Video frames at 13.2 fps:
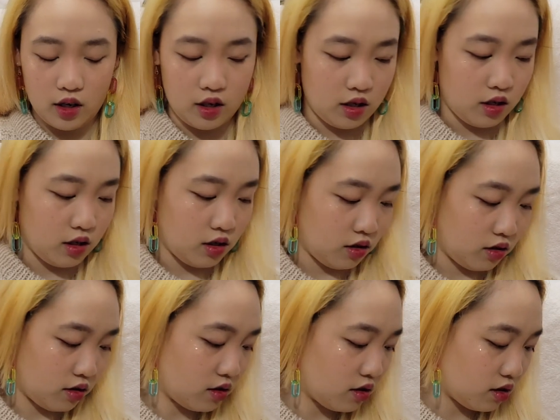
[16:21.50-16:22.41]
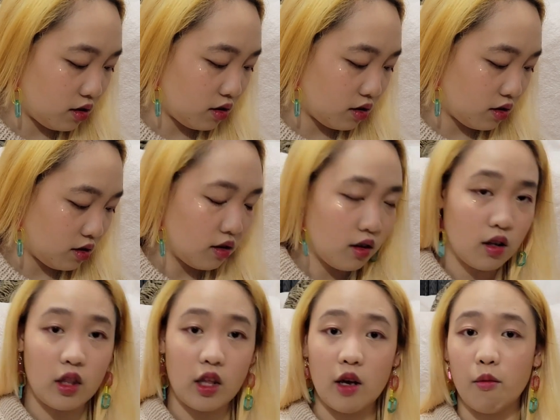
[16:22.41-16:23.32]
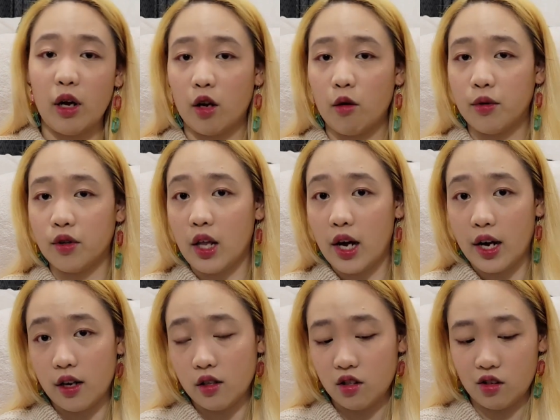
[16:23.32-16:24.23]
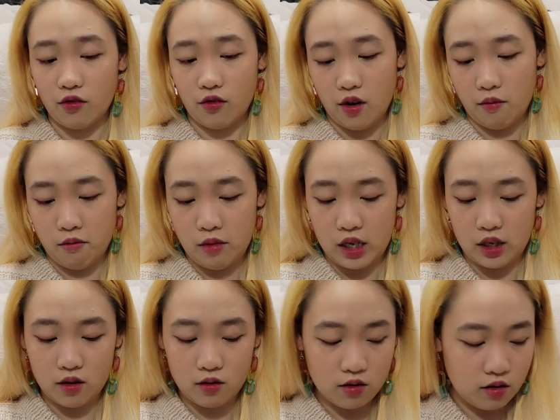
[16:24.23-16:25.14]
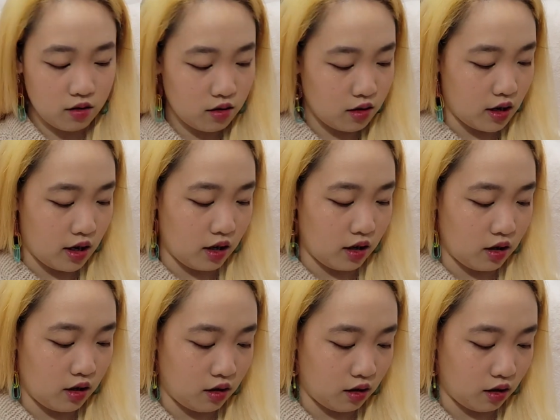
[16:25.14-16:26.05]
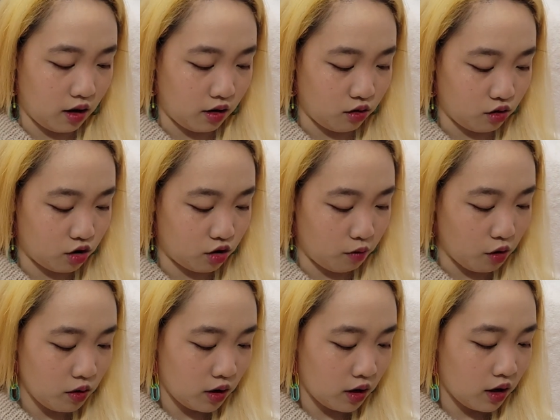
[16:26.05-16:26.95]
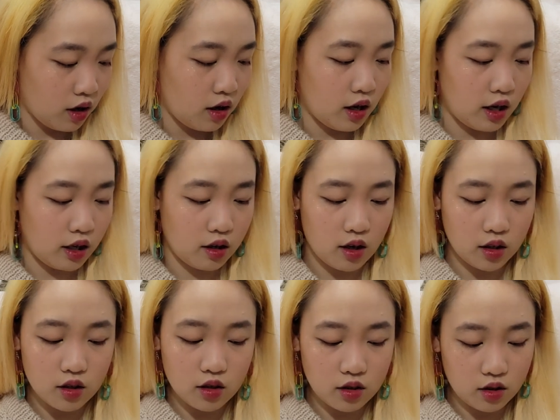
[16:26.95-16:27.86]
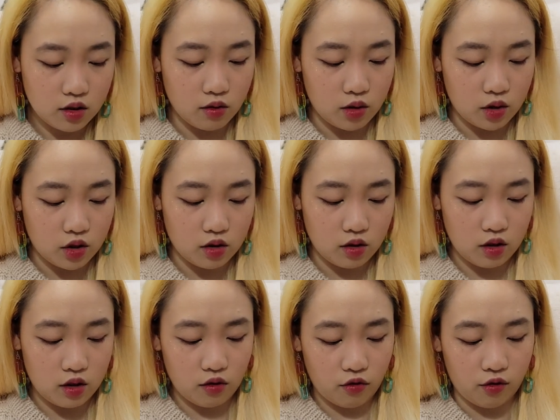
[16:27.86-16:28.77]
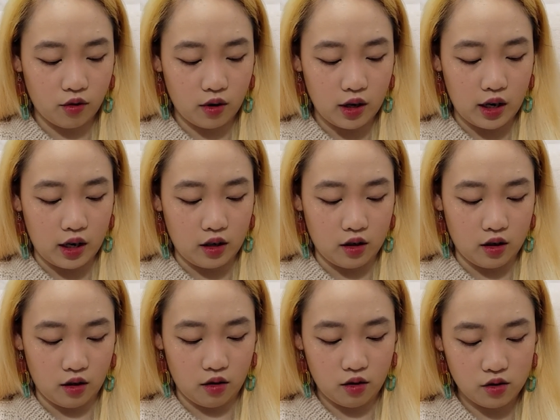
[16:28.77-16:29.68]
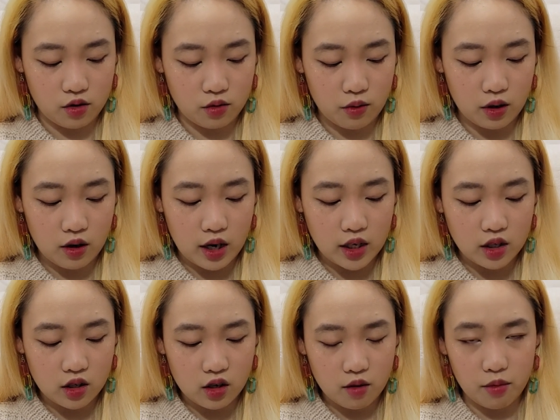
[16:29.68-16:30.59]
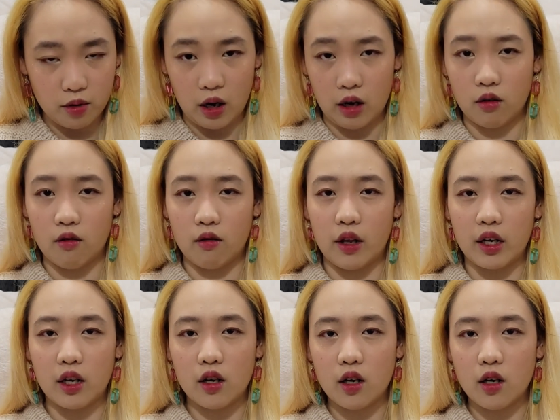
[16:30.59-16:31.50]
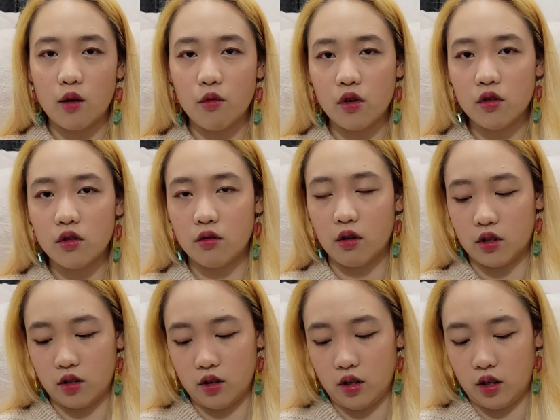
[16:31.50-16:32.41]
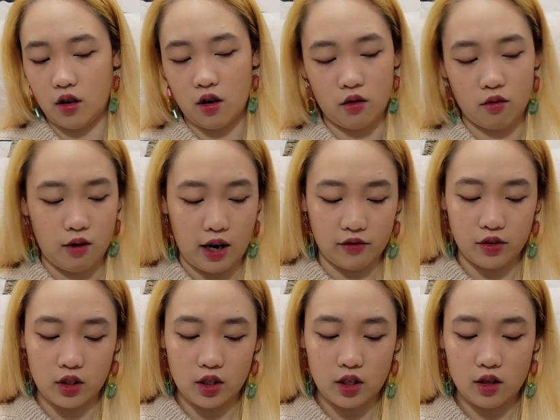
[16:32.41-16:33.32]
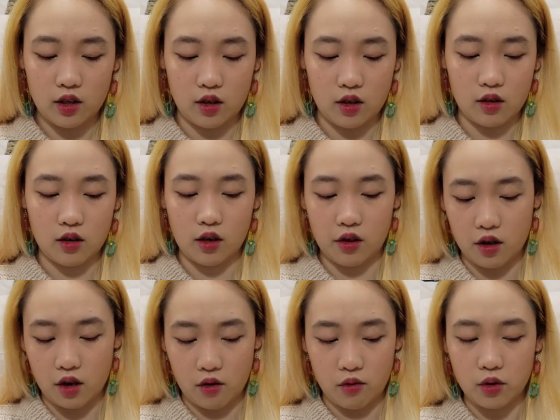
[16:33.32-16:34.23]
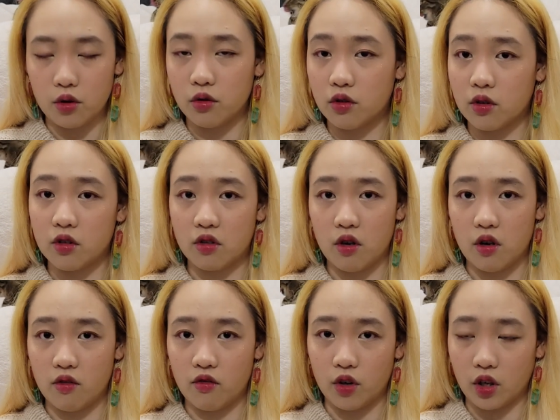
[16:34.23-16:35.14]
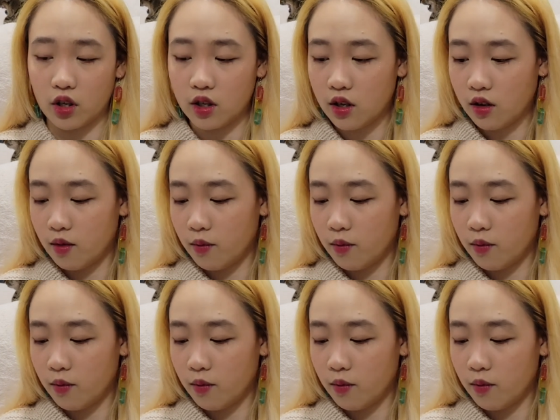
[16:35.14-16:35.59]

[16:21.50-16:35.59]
is the Impeccable Lines from Michaels, and in the color Smoke. I got this originally for another sweater idea, but I don't like it anymore, so I just like unraveled it, and I thought I would use this yarn for good.